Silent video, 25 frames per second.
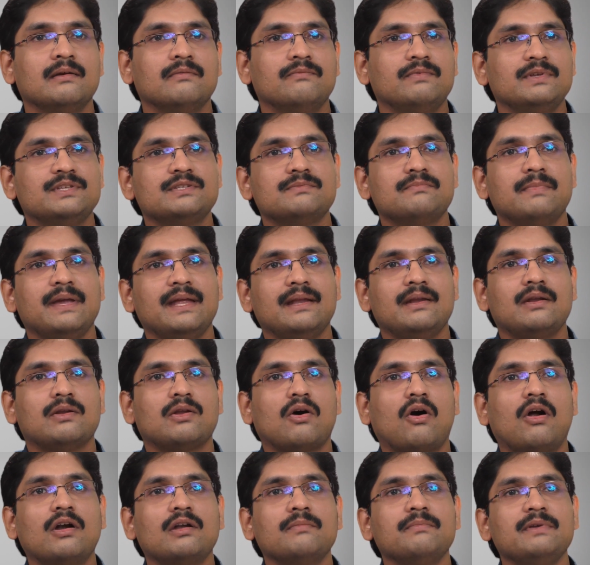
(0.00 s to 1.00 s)
which may
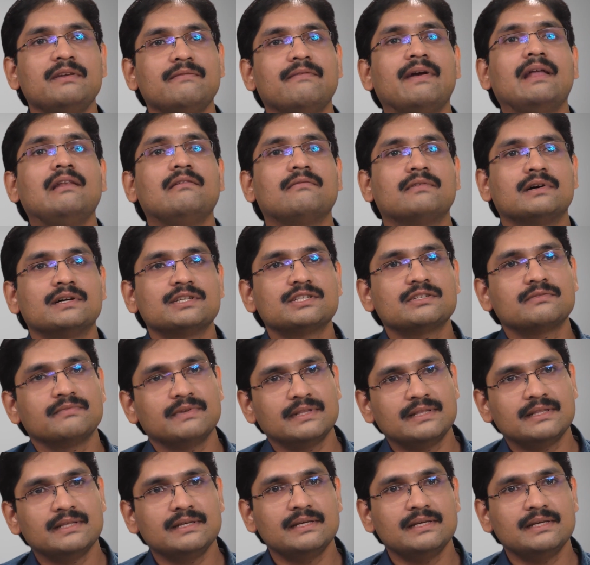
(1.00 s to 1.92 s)
not be well-versed with